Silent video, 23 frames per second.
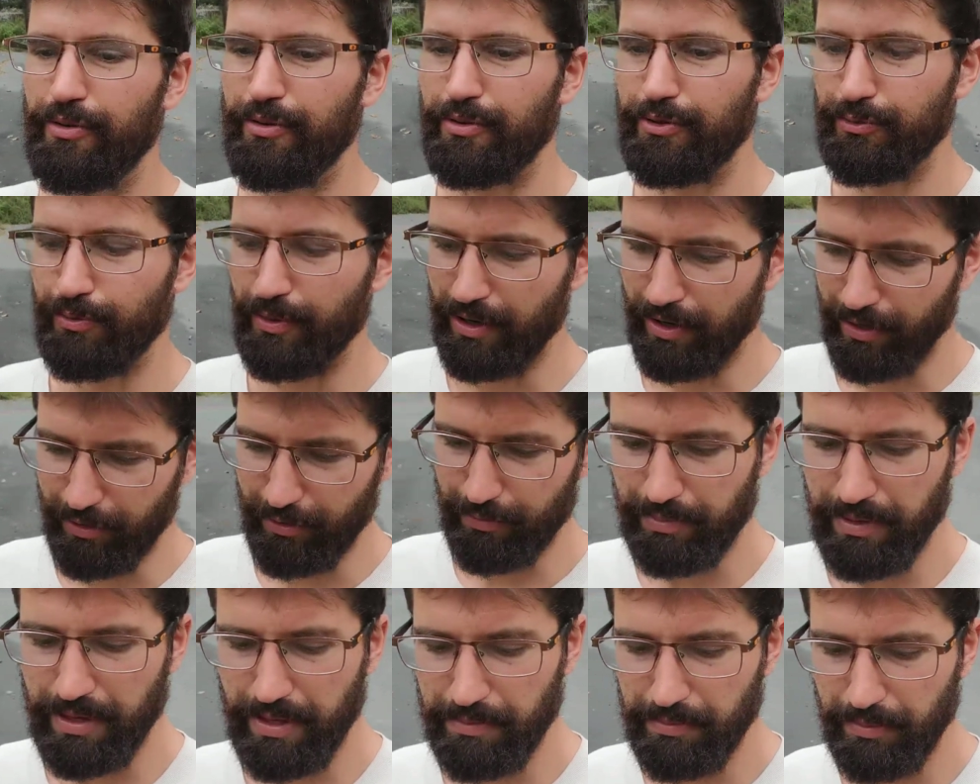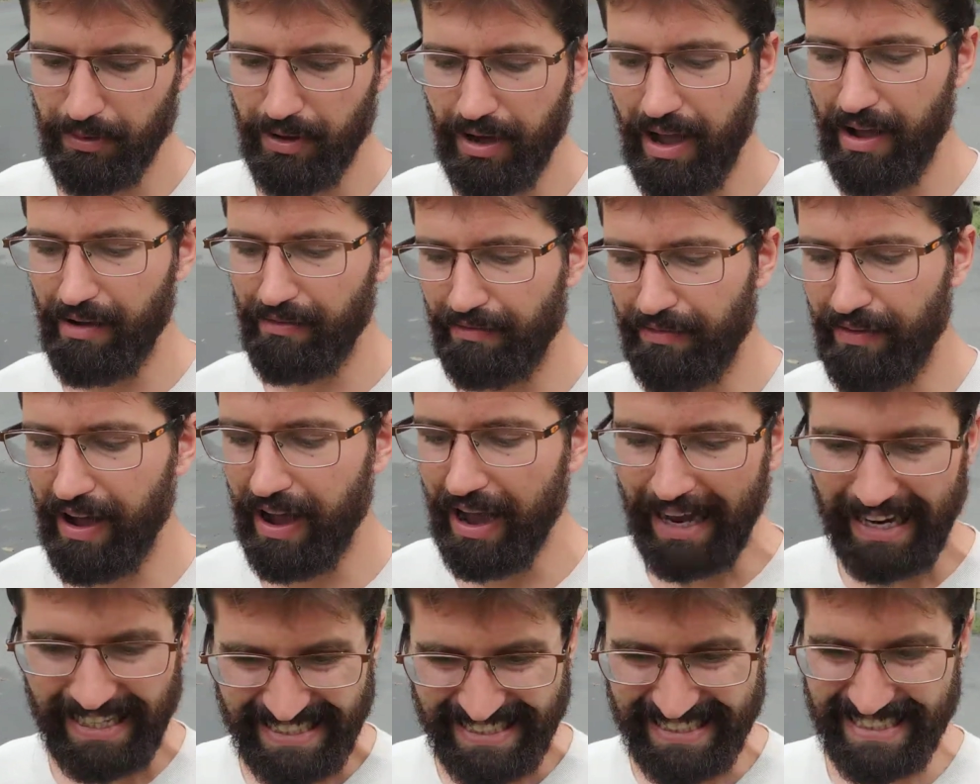is when other people have
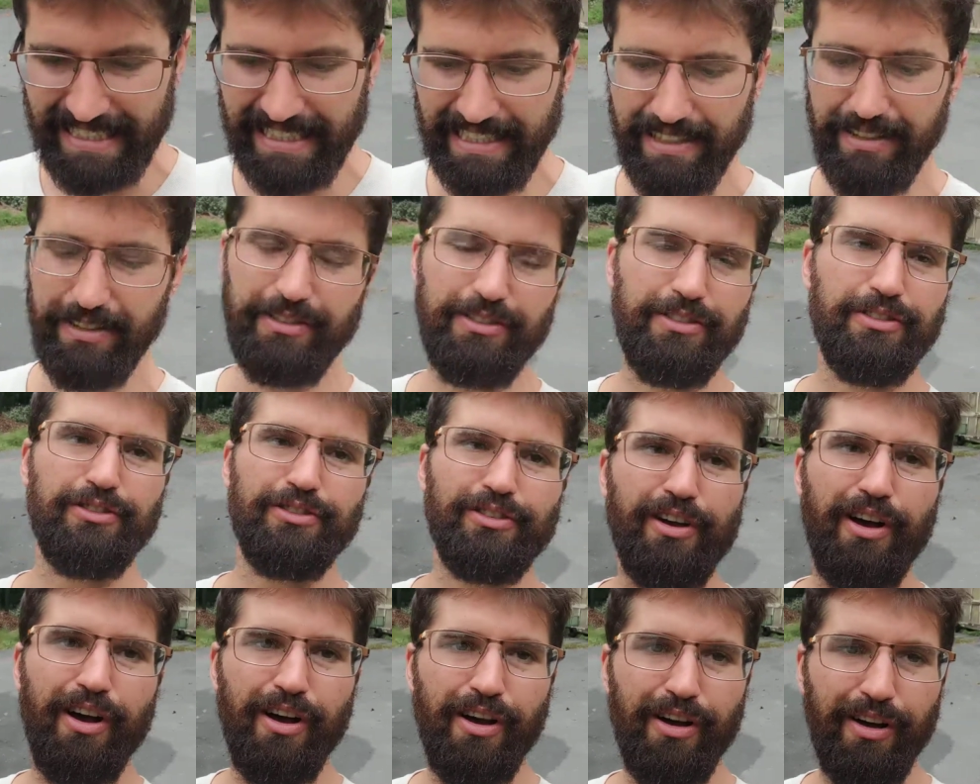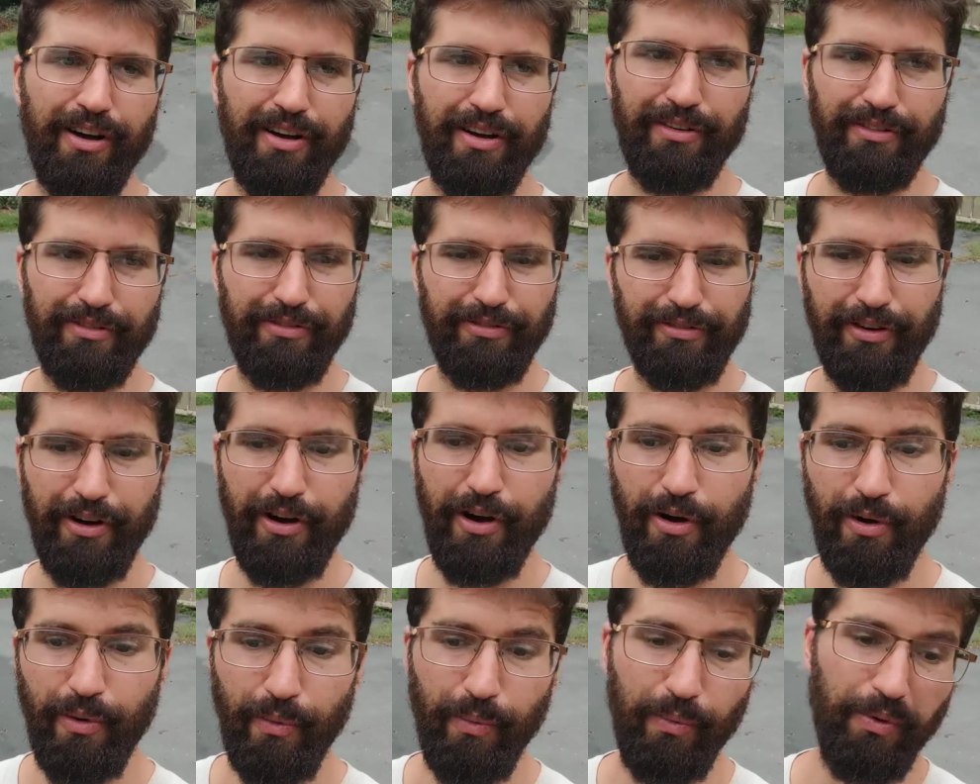ideas of
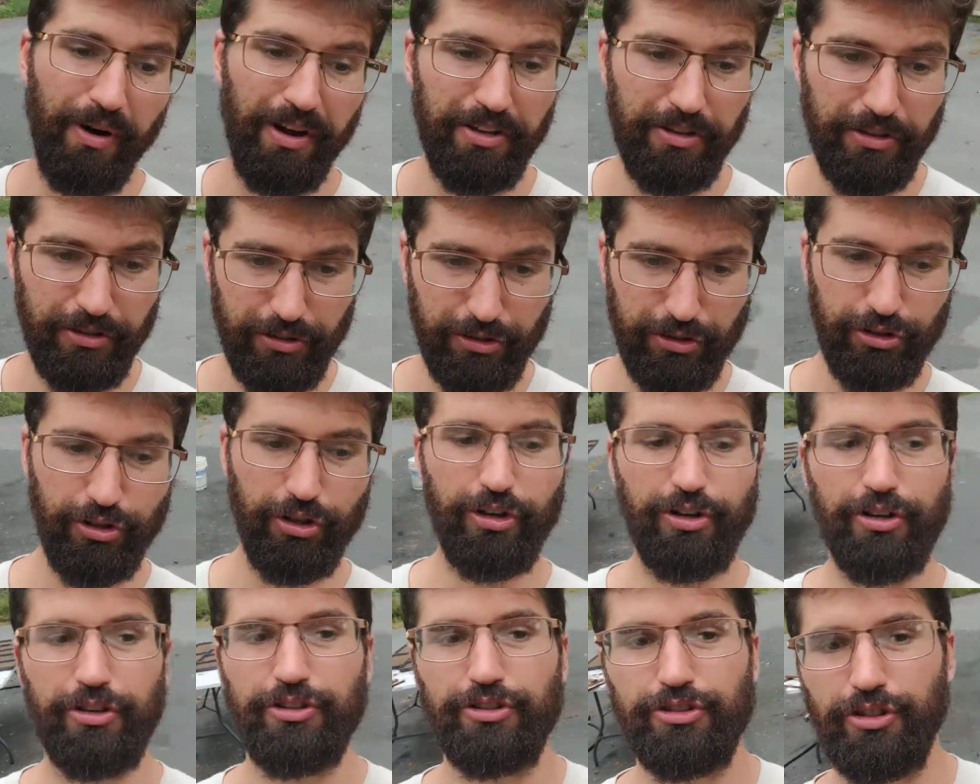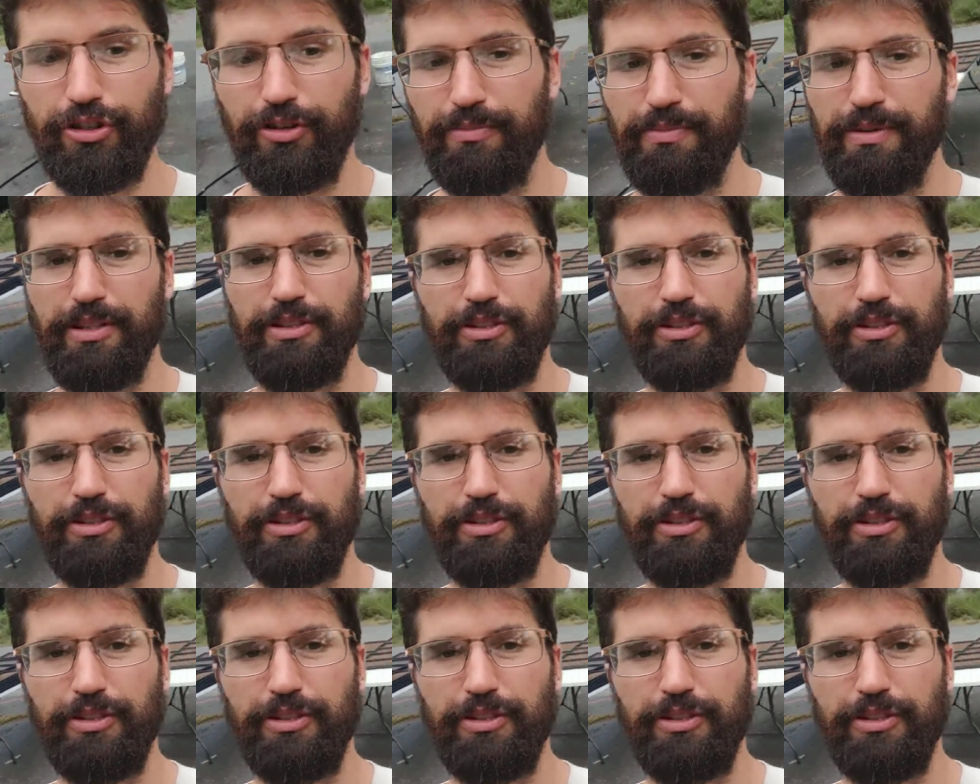what you should or shouldn't be